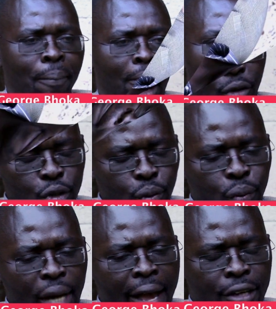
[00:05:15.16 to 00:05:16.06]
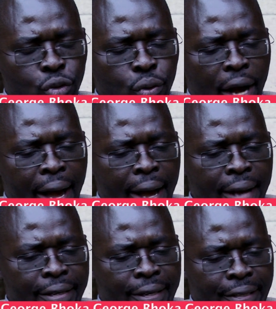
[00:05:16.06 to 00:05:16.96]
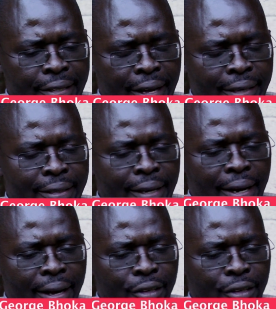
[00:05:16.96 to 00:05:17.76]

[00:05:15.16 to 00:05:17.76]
What I would like to add is that uh,